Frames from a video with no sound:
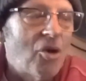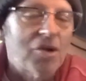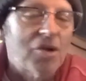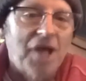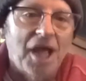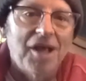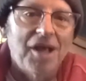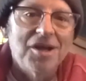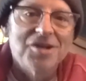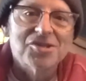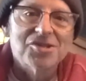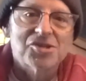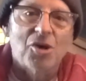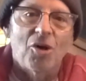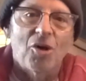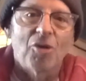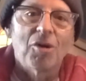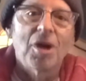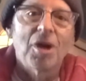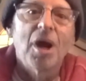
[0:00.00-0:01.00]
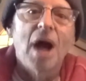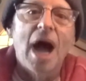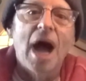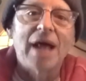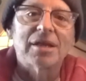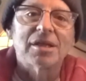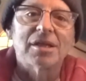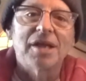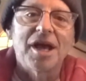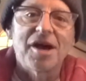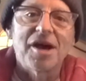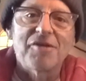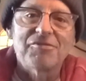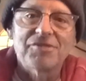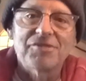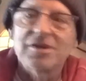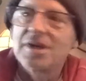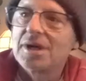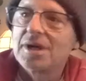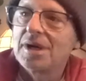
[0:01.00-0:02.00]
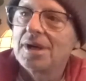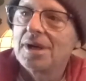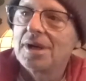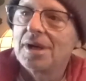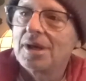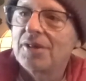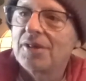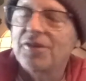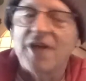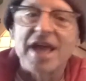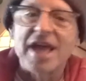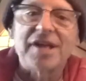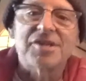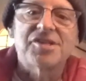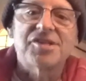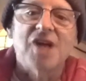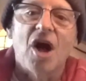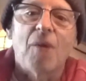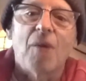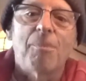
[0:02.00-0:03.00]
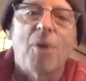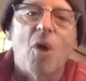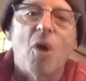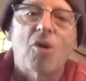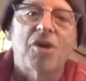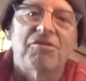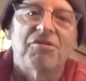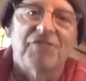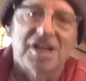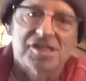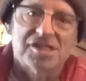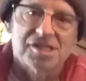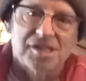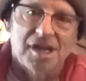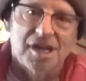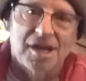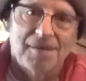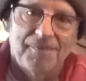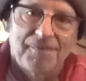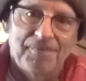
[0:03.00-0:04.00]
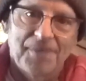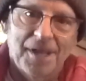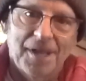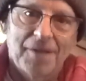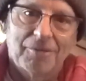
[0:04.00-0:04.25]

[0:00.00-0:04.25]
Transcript: you know okay so i live think del boca vista